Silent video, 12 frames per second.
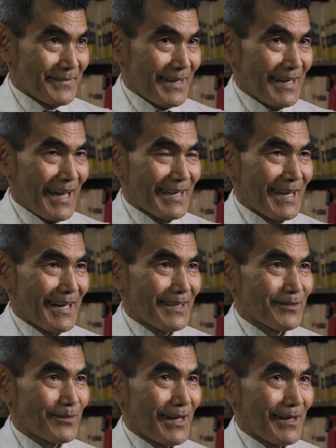and I
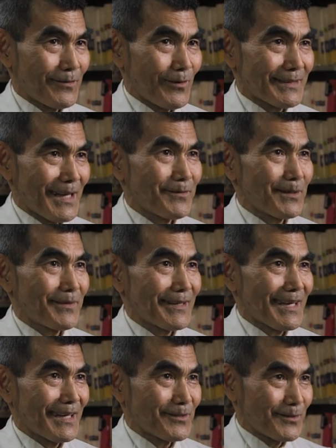cannot do uh, what everybody
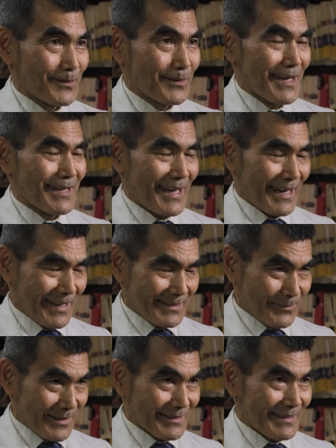can do, and I
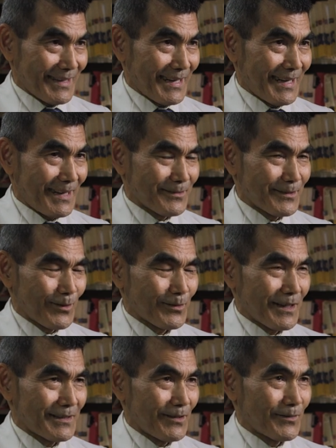admit I have no
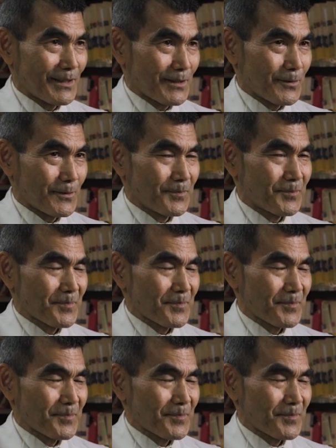no issue.